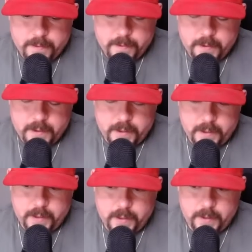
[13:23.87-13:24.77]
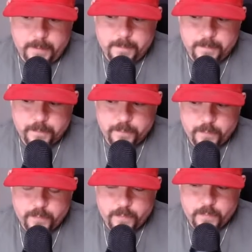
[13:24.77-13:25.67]
he
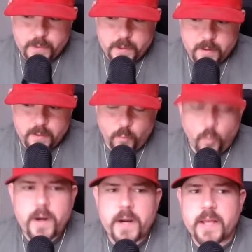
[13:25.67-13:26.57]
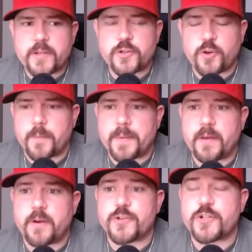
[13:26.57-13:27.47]
wanted to get Sharpe in
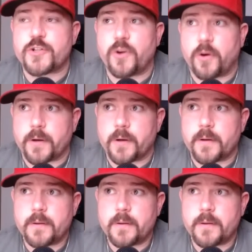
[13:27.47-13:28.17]
there as a starter